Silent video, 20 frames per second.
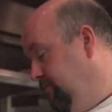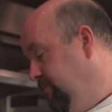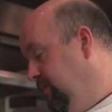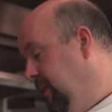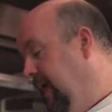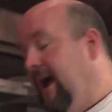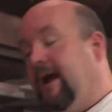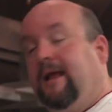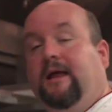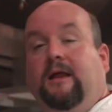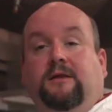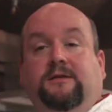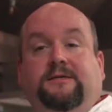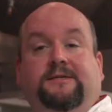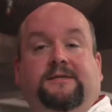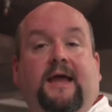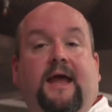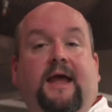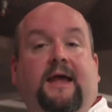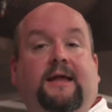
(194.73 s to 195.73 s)
blackened
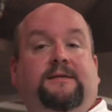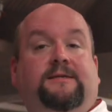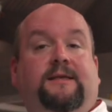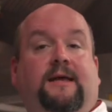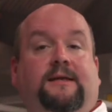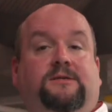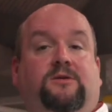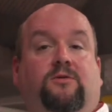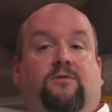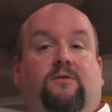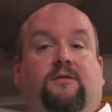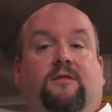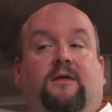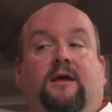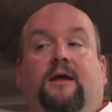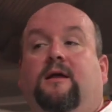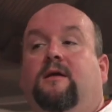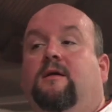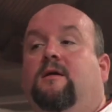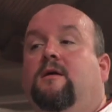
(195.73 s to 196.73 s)
steaks, that sort of
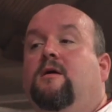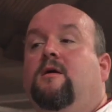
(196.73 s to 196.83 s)
thing,